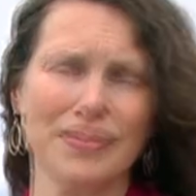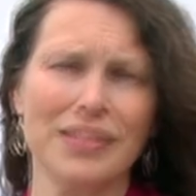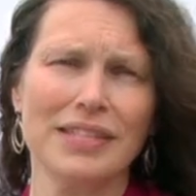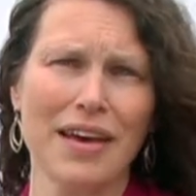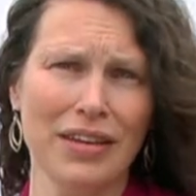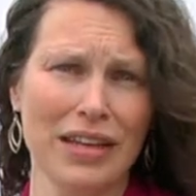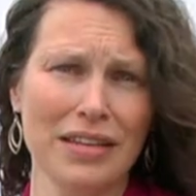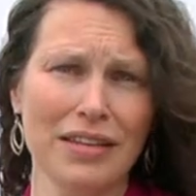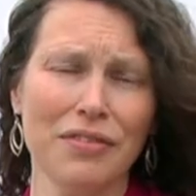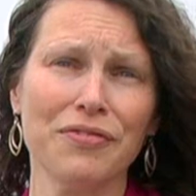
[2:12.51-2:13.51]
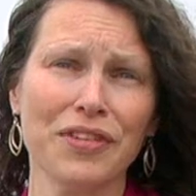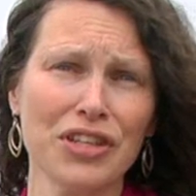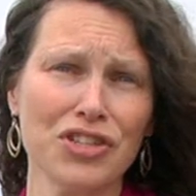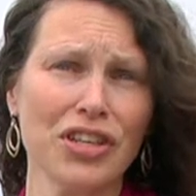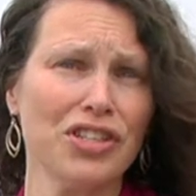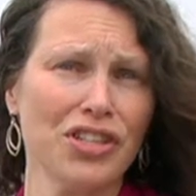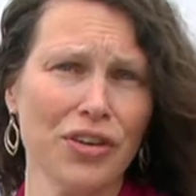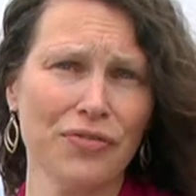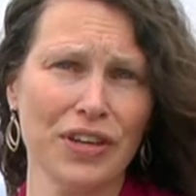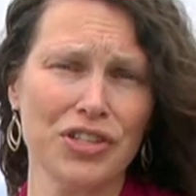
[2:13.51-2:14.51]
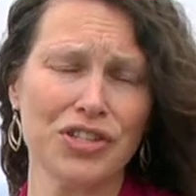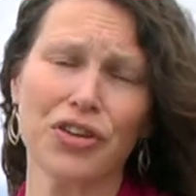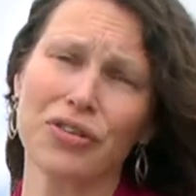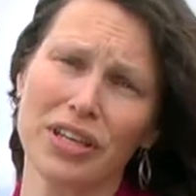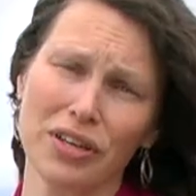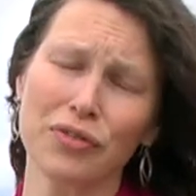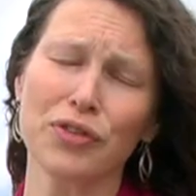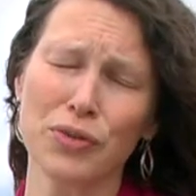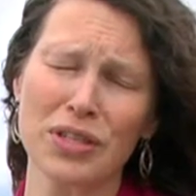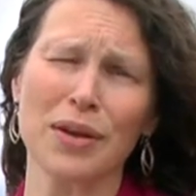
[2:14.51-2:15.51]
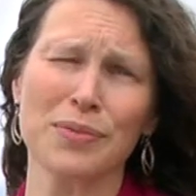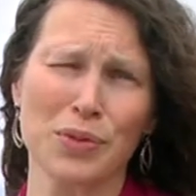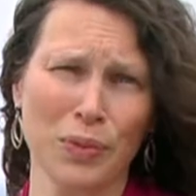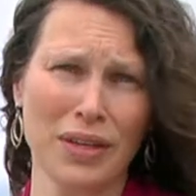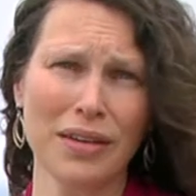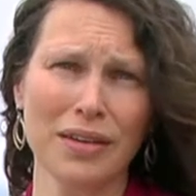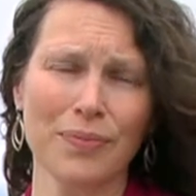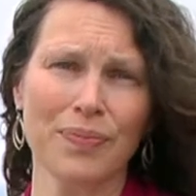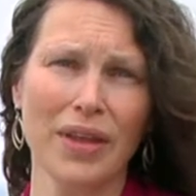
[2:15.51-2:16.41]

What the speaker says: 7. Fish and shellfish are eaten a few times a week.